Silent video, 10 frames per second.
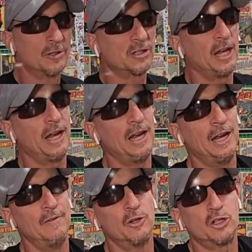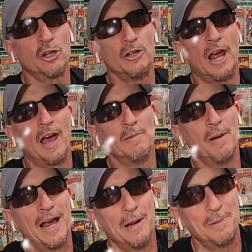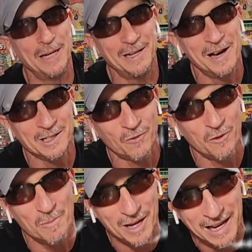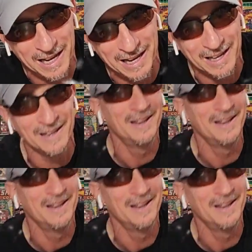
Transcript: Steve, you shouldn't have, man. Peanuts for me?